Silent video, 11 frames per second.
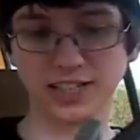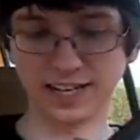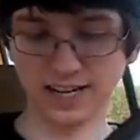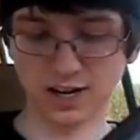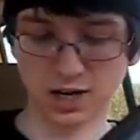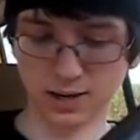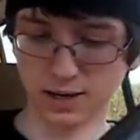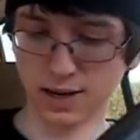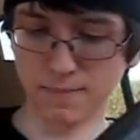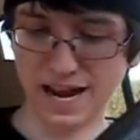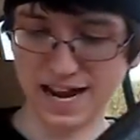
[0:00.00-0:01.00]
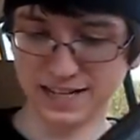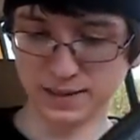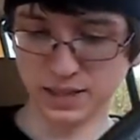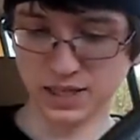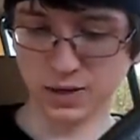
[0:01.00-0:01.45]
like a uh,
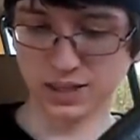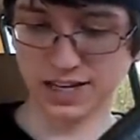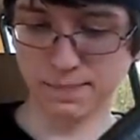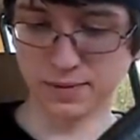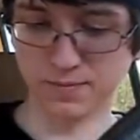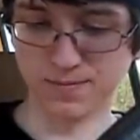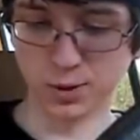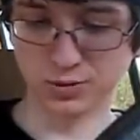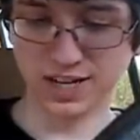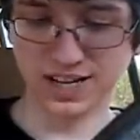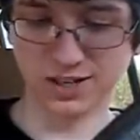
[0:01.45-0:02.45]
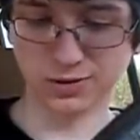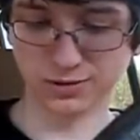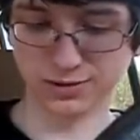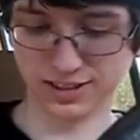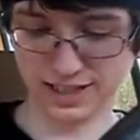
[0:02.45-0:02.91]
abandoned type of
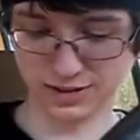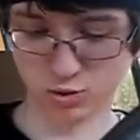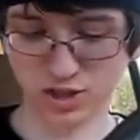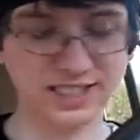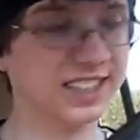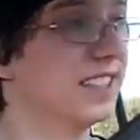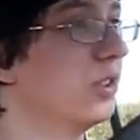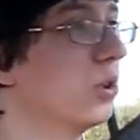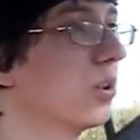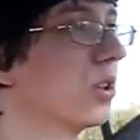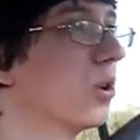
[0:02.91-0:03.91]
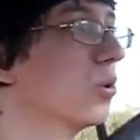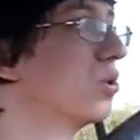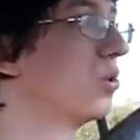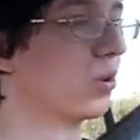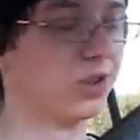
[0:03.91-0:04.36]
motel gets written into a
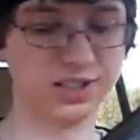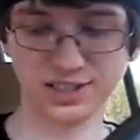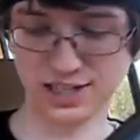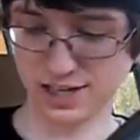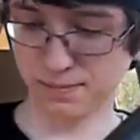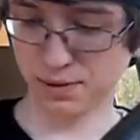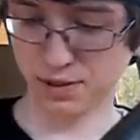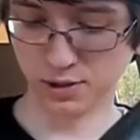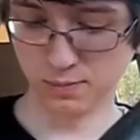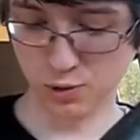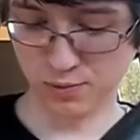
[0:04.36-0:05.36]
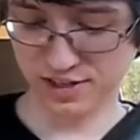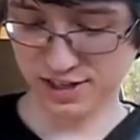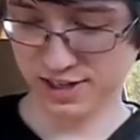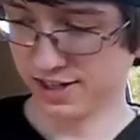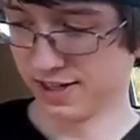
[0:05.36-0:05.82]
ghost story type movie.